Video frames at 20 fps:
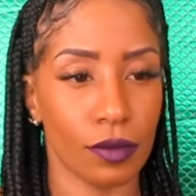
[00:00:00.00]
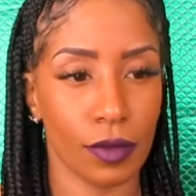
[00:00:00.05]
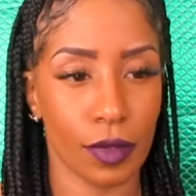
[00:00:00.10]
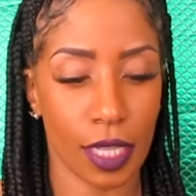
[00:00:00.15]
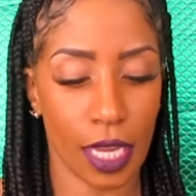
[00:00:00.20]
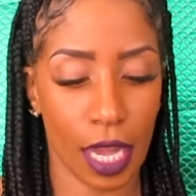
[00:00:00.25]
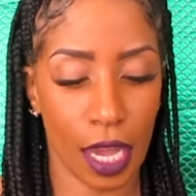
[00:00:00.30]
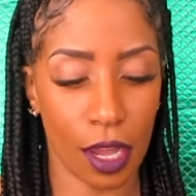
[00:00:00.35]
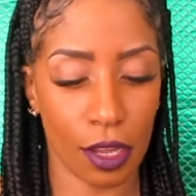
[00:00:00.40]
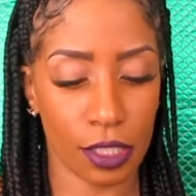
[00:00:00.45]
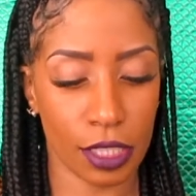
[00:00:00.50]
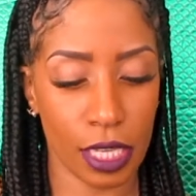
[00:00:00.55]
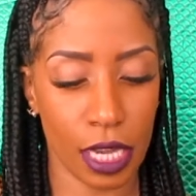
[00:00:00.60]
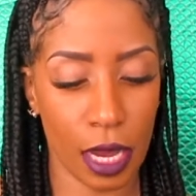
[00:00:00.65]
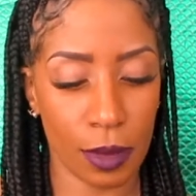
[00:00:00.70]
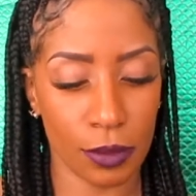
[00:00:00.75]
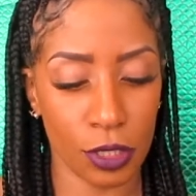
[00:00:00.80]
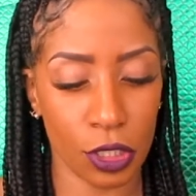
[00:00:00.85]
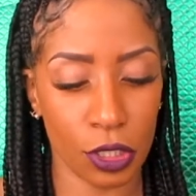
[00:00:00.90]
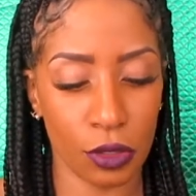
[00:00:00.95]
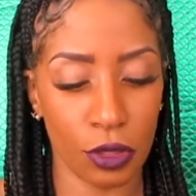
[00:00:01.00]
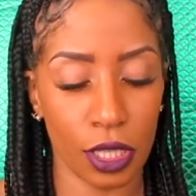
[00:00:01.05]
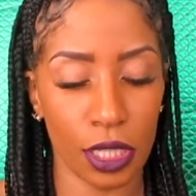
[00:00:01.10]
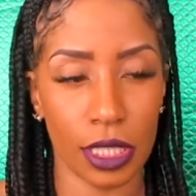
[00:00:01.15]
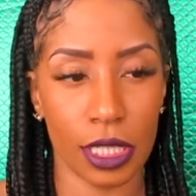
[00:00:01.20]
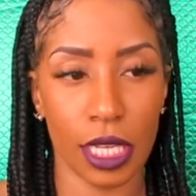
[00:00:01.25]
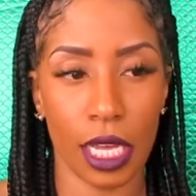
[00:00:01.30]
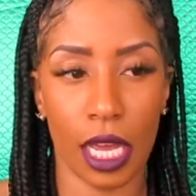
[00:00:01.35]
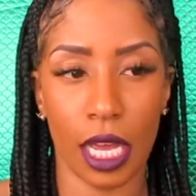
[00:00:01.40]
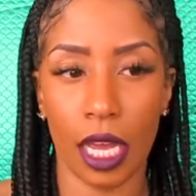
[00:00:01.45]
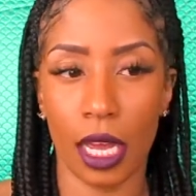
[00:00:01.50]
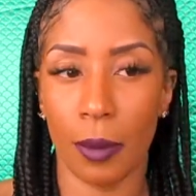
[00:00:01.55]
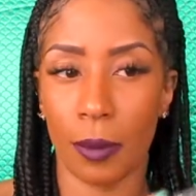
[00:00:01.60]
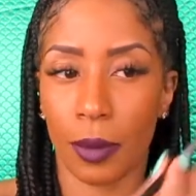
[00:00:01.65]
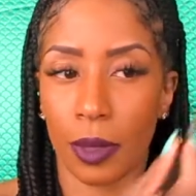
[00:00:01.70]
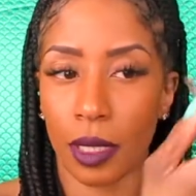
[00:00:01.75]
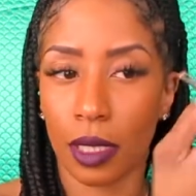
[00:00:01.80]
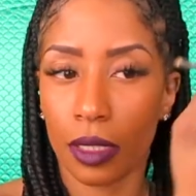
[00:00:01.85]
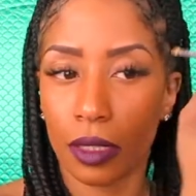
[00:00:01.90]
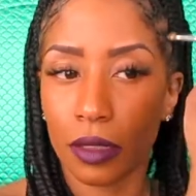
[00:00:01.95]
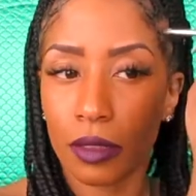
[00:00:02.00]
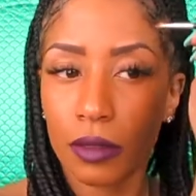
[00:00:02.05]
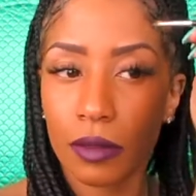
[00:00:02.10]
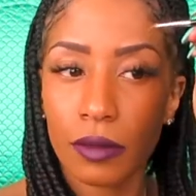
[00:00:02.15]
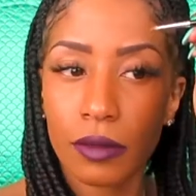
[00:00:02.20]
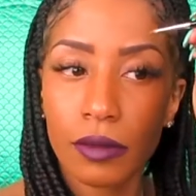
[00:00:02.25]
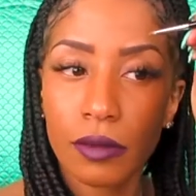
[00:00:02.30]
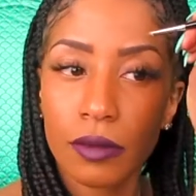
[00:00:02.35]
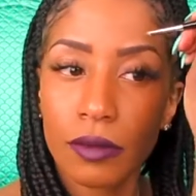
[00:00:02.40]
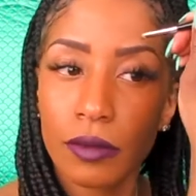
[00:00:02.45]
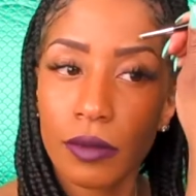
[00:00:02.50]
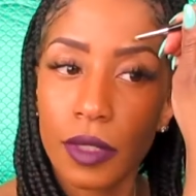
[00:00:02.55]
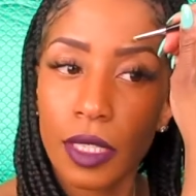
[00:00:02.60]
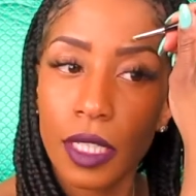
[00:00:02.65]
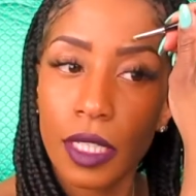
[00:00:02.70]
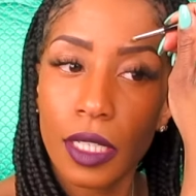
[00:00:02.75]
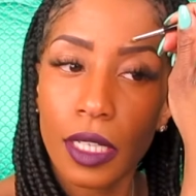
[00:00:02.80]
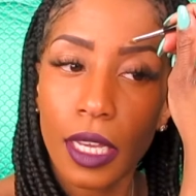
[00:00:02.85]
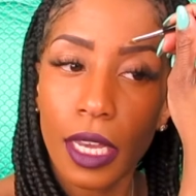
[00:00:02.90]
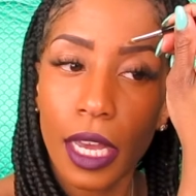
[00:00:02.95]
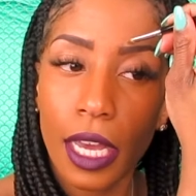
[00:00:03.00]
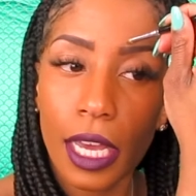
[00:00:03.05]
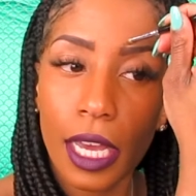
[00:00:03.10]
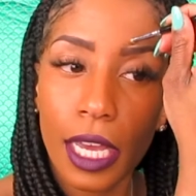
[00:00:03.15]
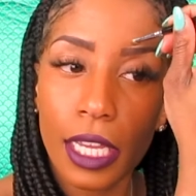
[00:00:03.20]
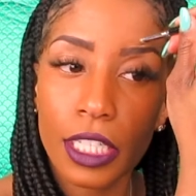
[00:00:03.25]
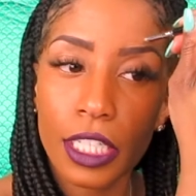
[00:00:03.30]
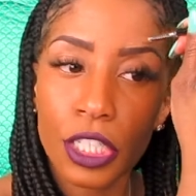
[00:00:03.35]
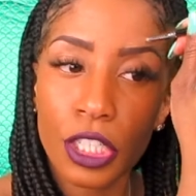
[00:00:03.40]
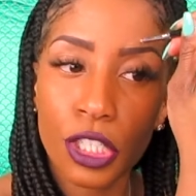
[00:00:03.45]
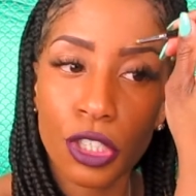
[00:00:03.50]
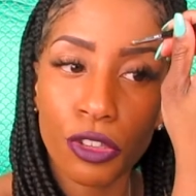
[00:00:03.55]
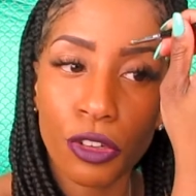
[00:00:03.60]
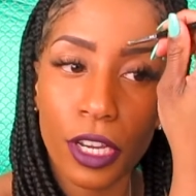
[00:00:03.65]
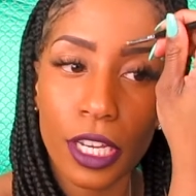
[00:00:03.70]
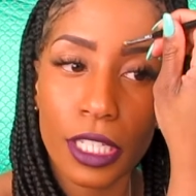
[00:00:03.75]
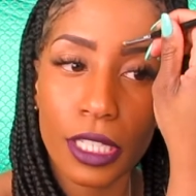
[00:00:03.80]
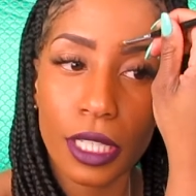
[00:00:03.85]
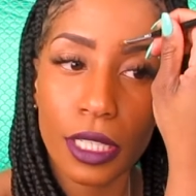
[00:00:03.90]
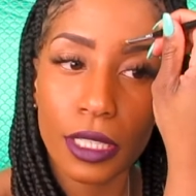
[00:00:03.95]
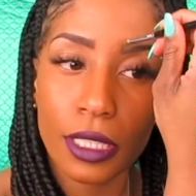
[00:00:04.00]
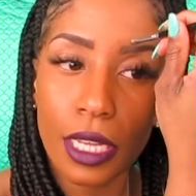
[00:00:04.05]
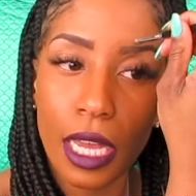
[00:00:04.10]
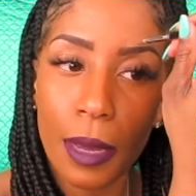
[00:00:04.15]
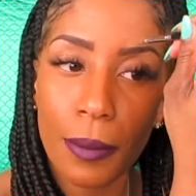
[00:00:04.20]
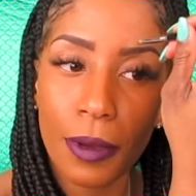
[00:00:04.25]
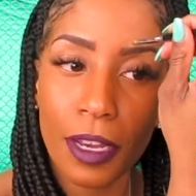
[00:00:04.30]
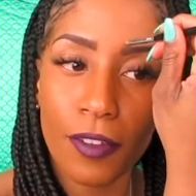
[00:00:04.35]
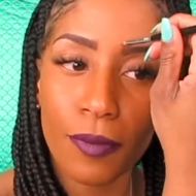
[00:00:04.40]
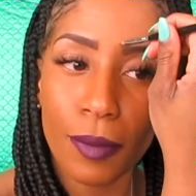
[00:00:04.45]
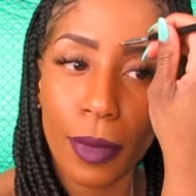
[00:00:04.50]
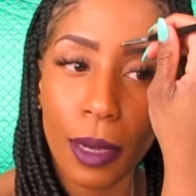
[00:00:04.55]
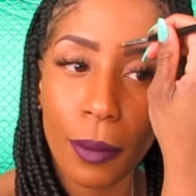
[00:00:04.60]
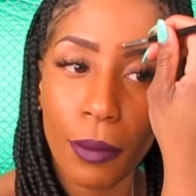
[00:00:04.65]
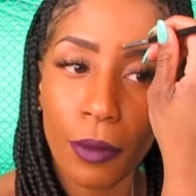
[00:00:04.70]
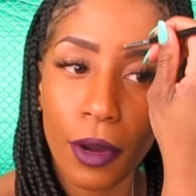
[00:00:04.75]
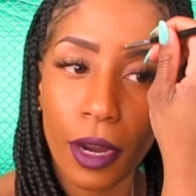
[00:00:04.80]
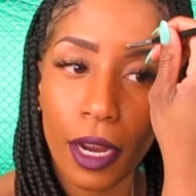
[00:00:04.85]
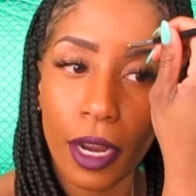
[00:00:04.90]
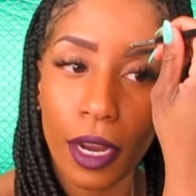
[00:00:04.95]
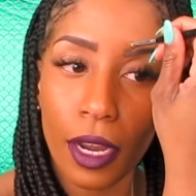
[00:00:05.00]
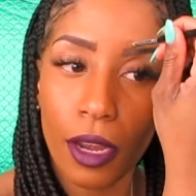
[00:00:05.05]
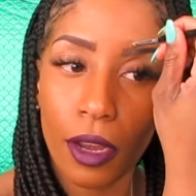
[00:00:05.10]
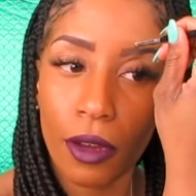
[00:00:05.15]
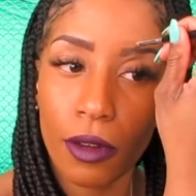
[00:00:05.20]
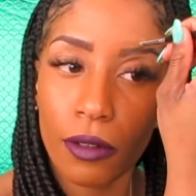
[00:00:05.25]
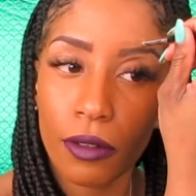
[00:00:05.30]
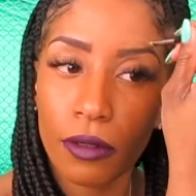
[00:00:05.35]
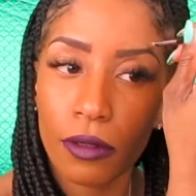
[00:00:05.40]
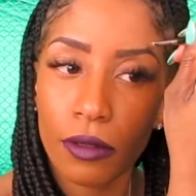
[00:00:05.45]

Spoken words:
Now it's time to do the top. I just traced the top of my brow.